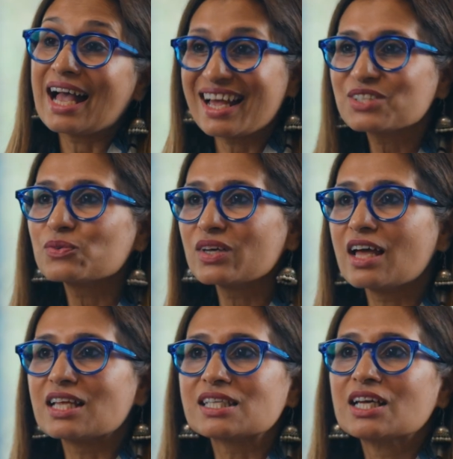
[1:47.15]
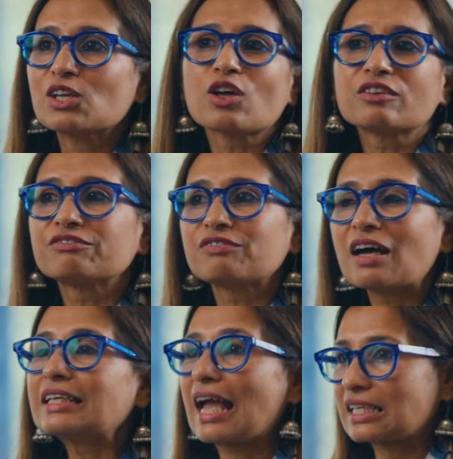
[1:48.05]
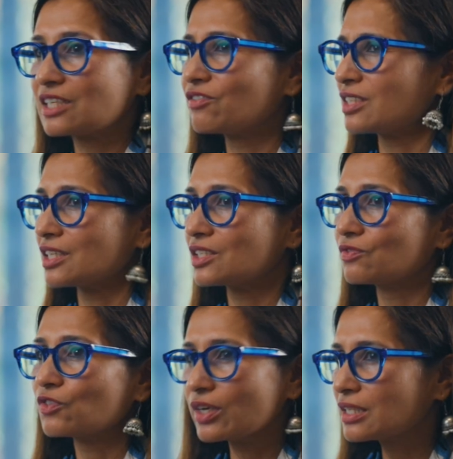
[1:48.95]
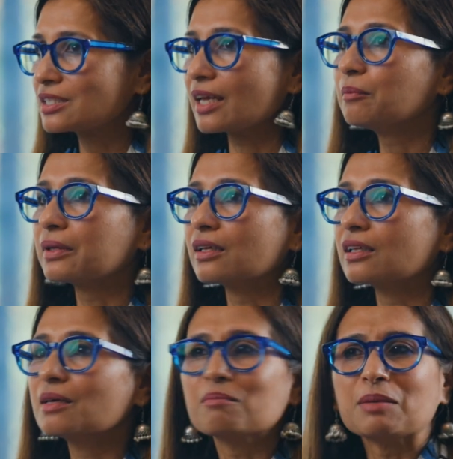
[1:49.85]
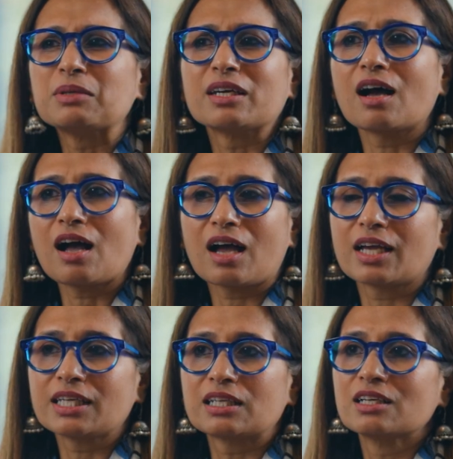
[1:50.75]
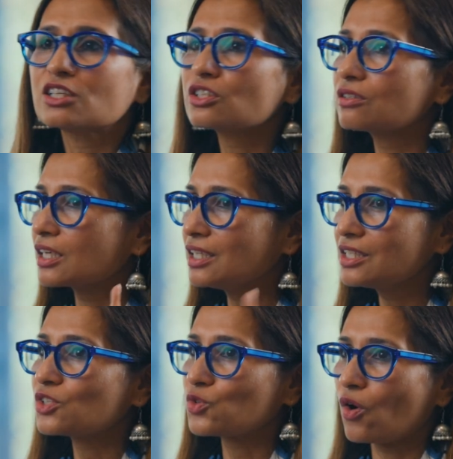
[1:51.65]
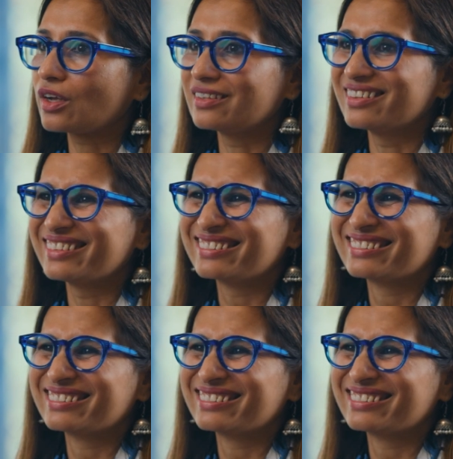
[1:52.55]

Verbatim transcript: as well as a lot of fun activities. For example, maybe a hike to the East Rock here